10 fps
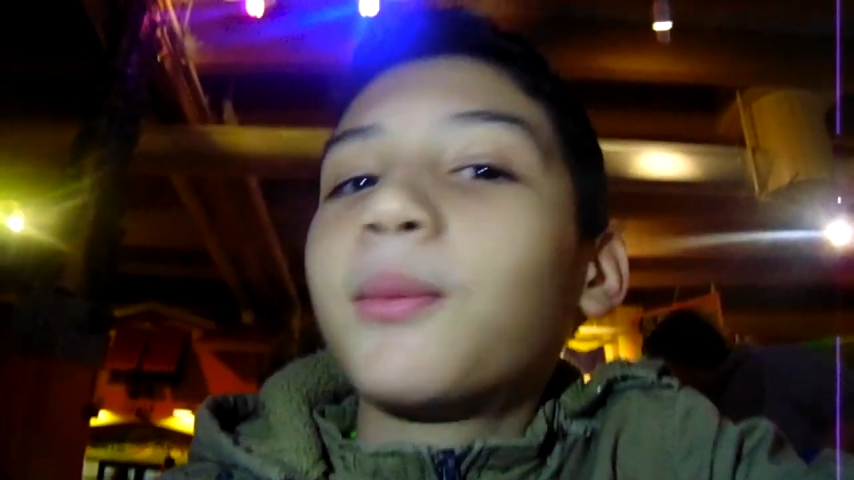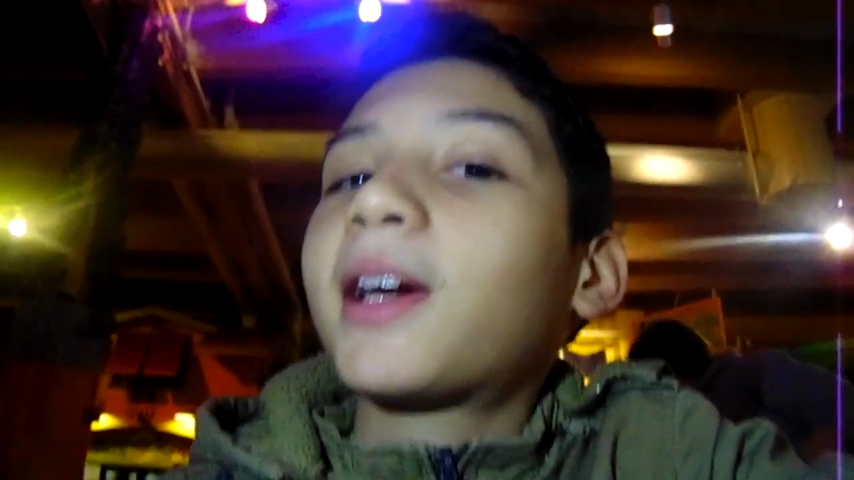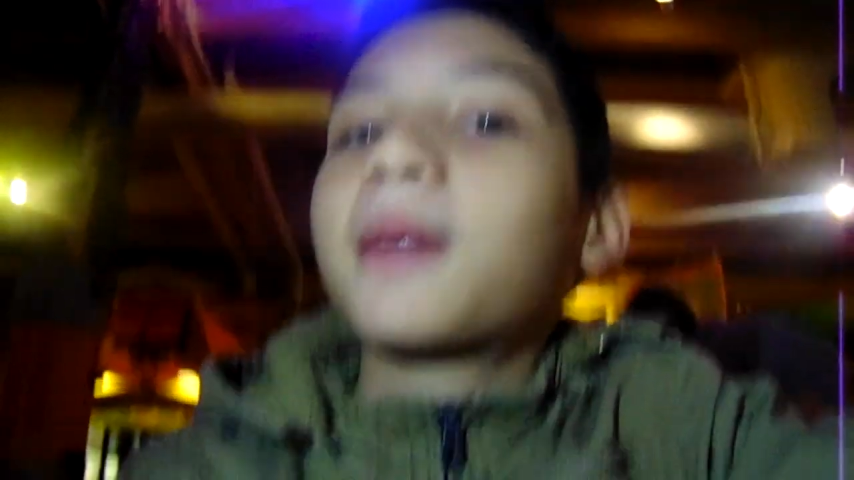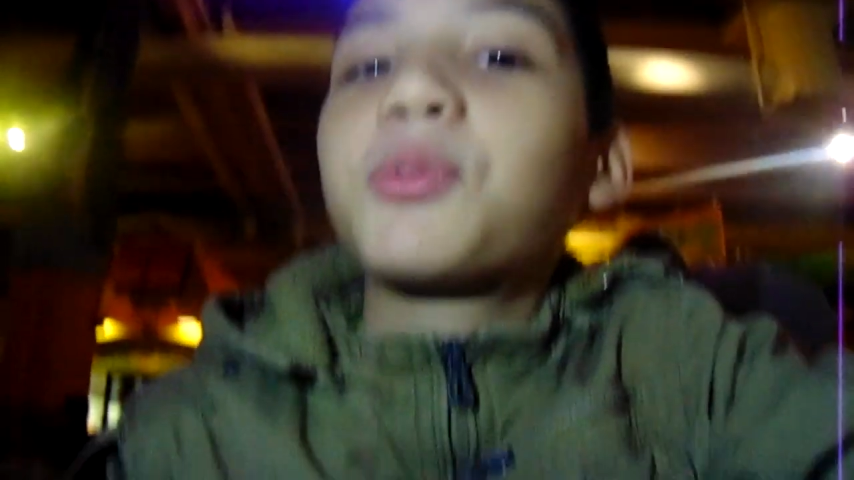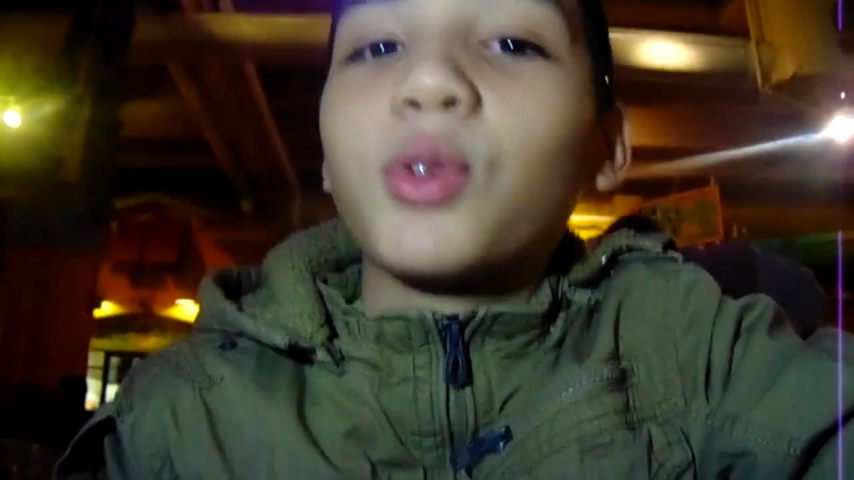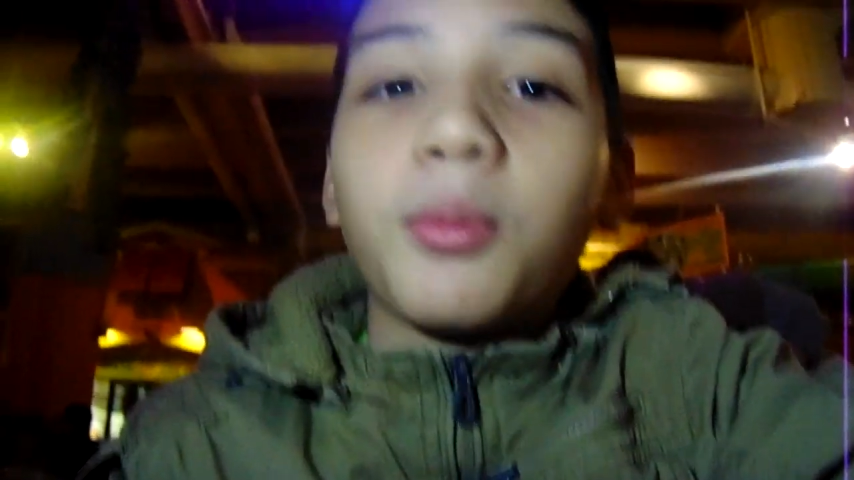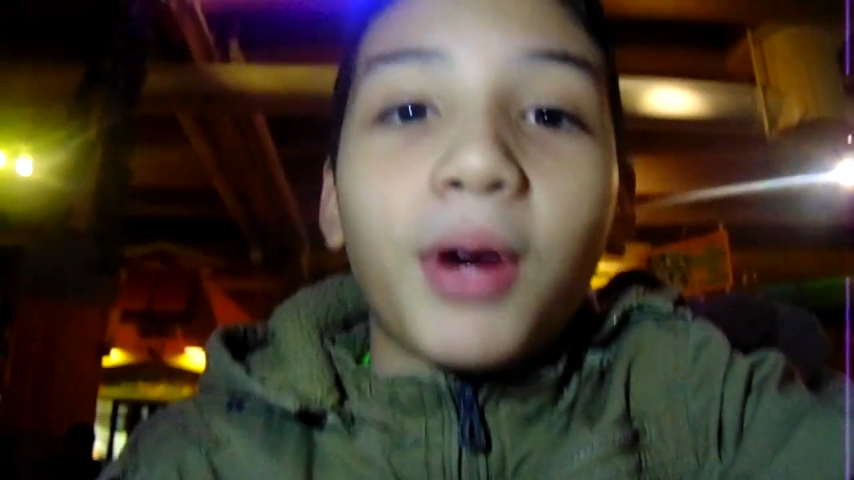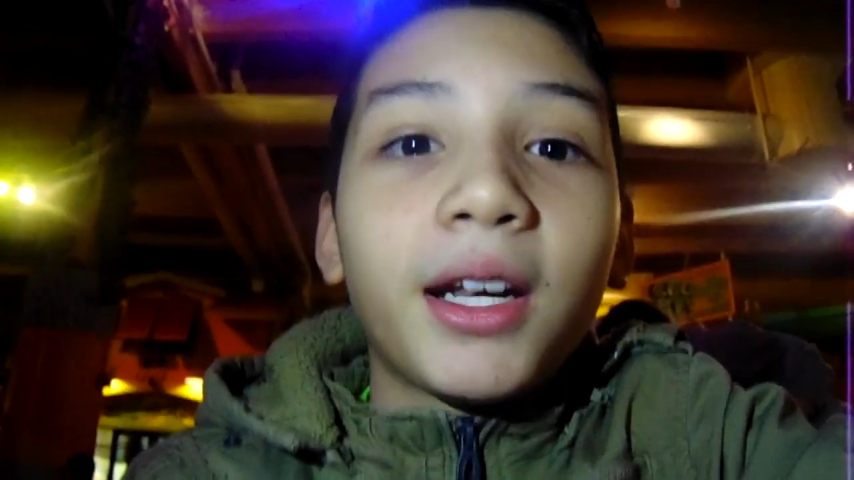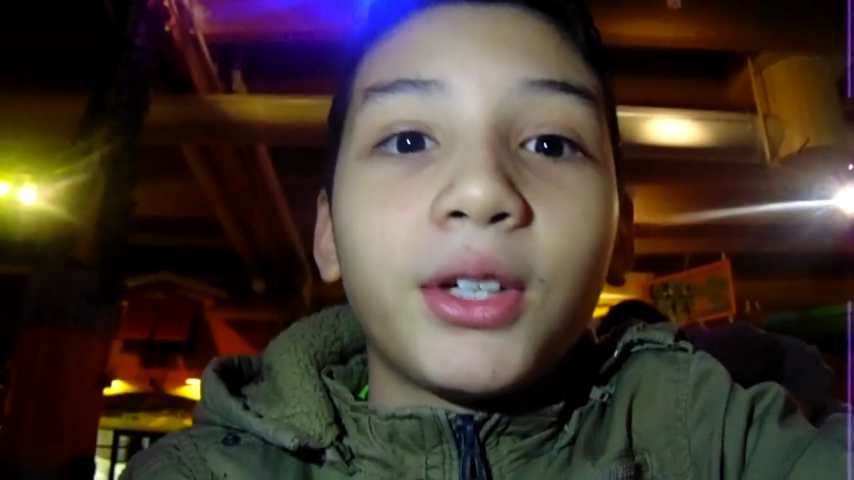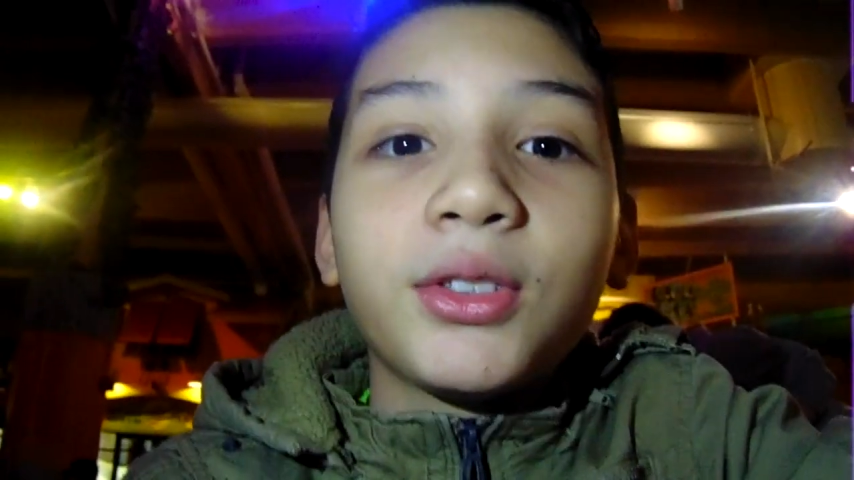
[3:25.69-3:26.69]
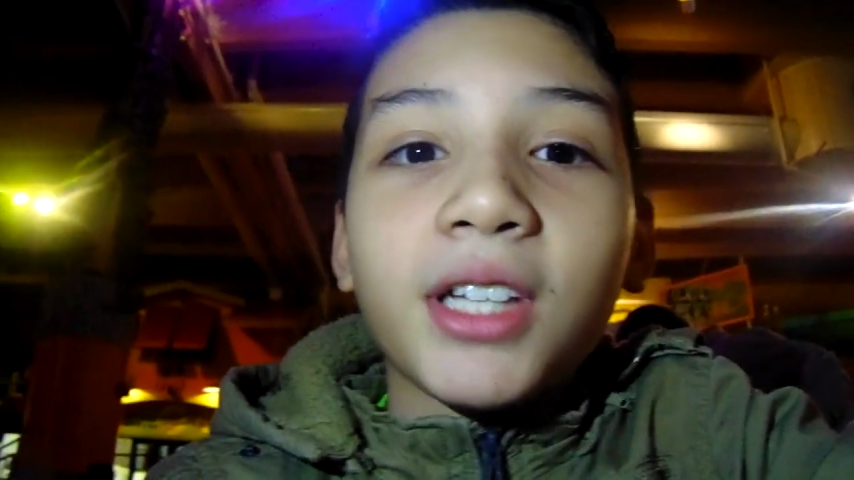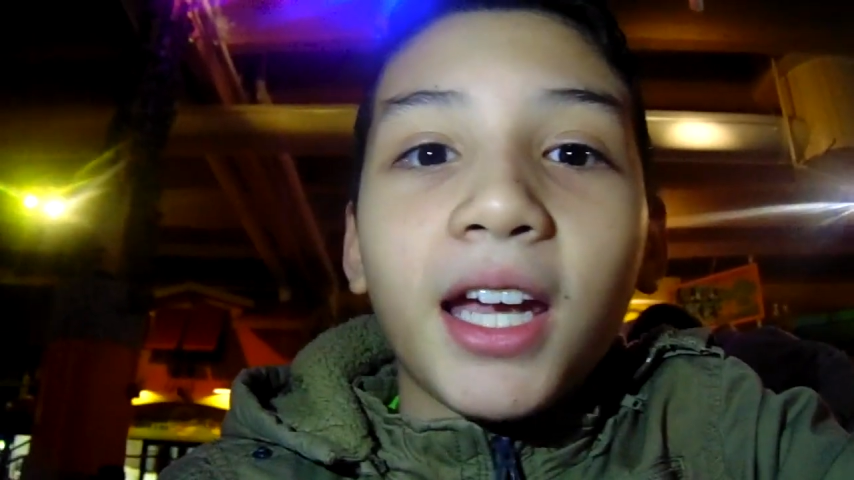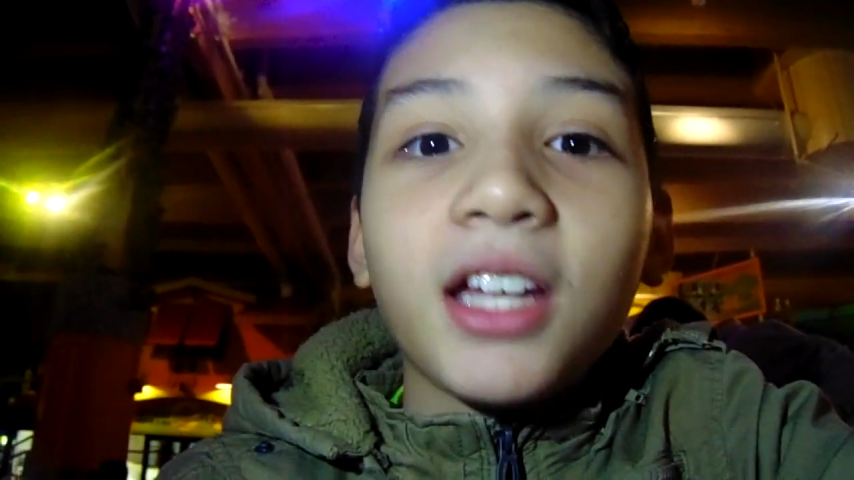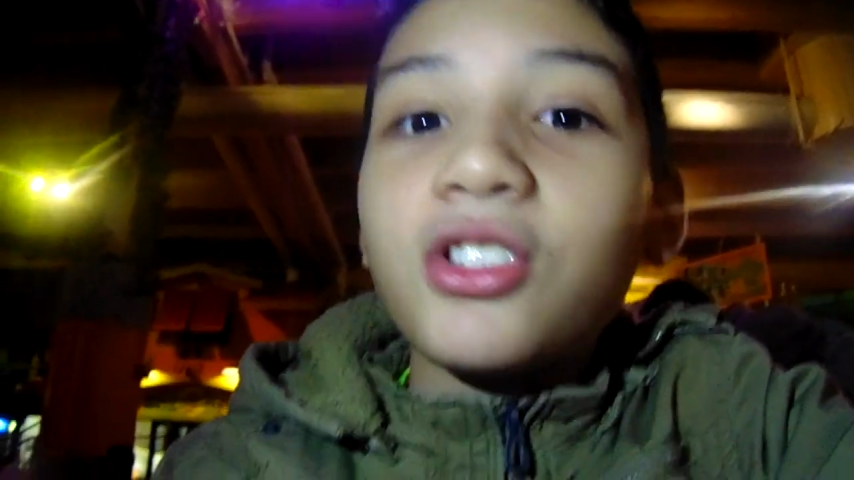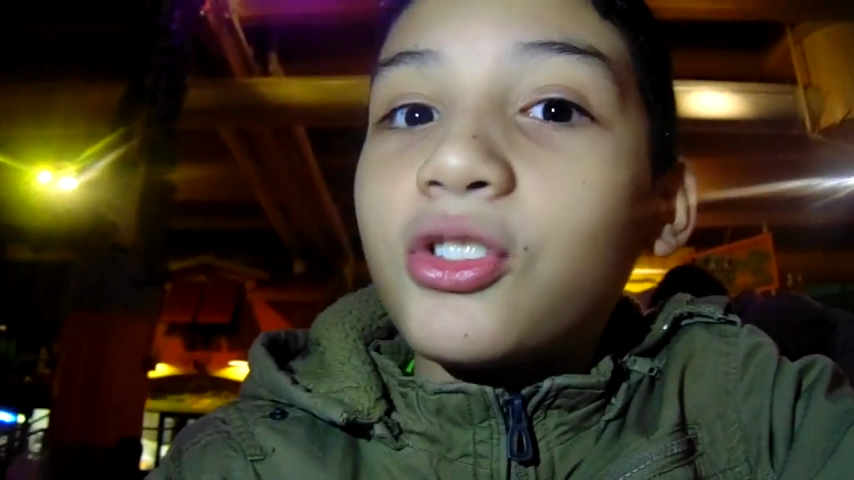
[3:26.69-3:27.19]
and wake up to a brand new
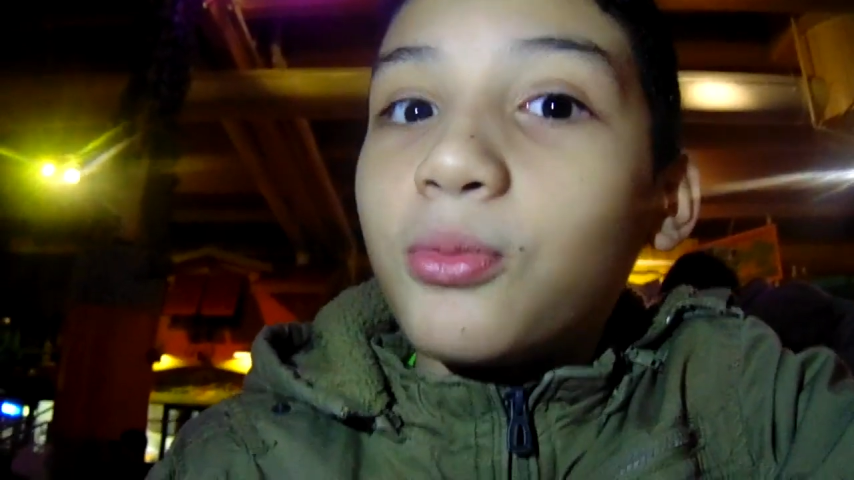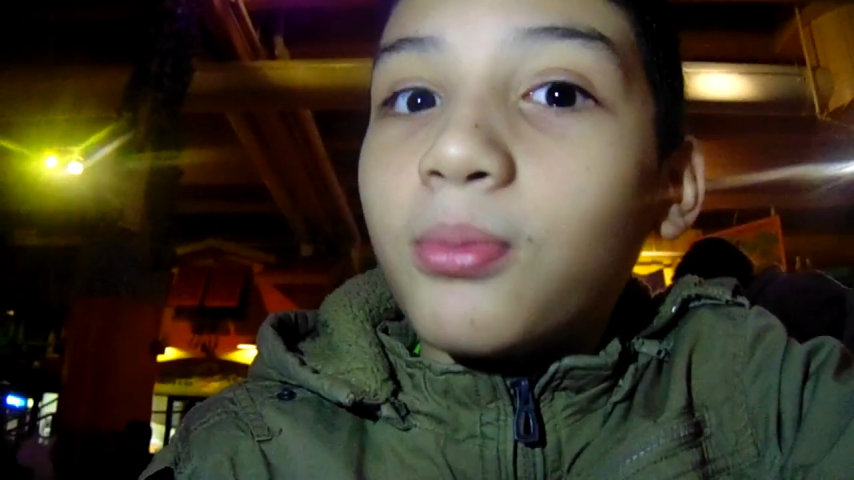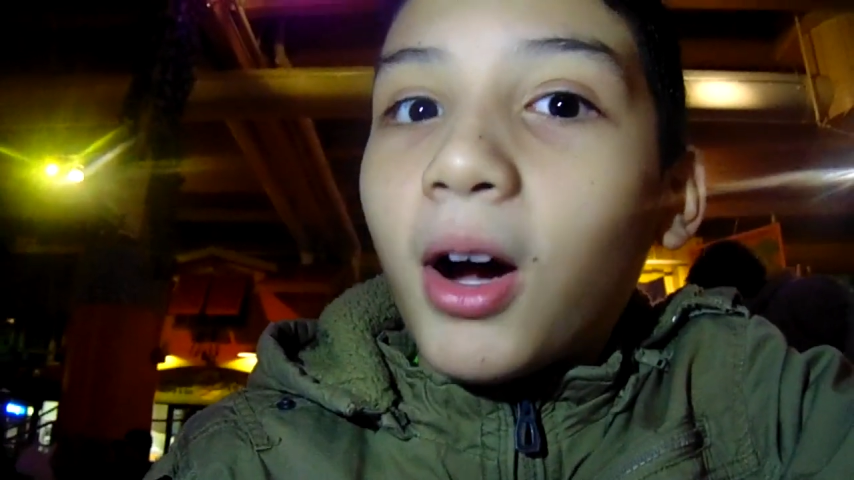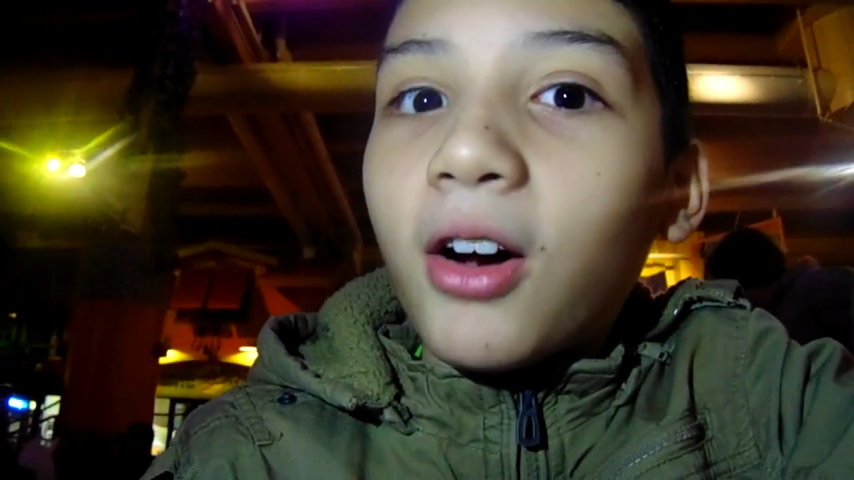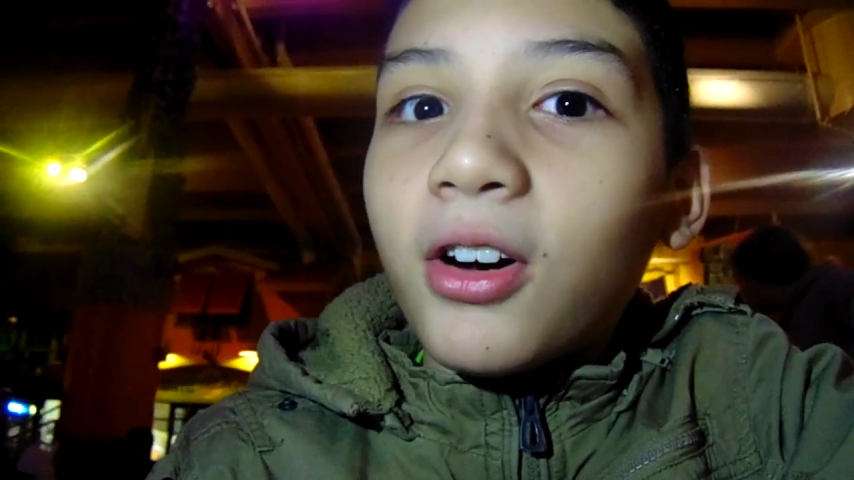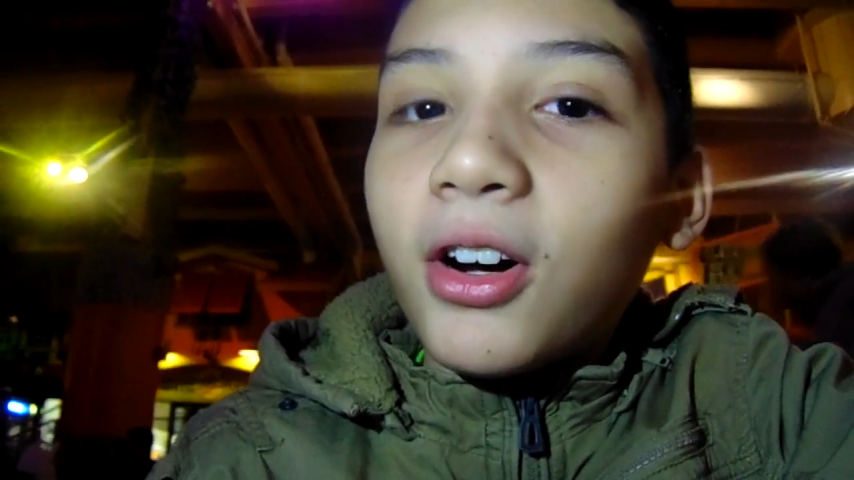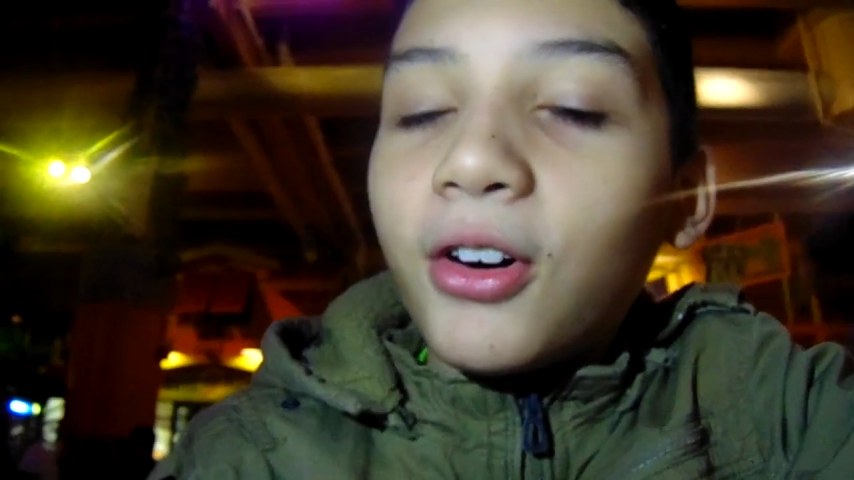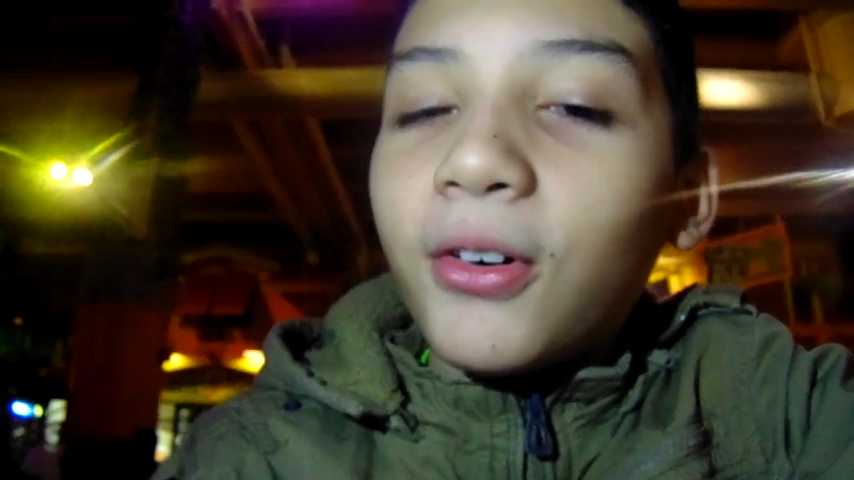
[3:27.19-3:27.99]
day tomorrow.